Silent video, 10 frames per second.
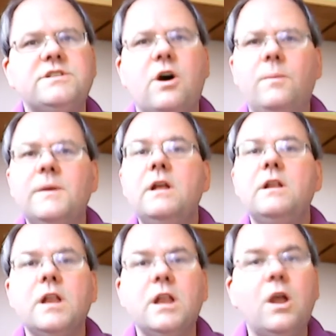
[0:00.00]
So,
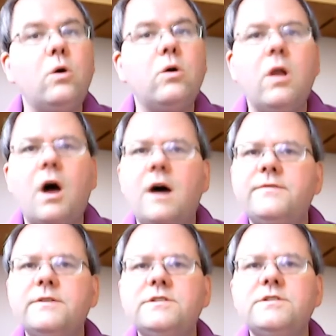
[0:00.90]
local
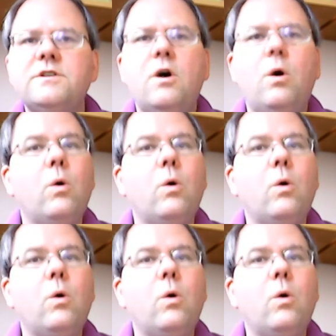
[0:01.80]
office,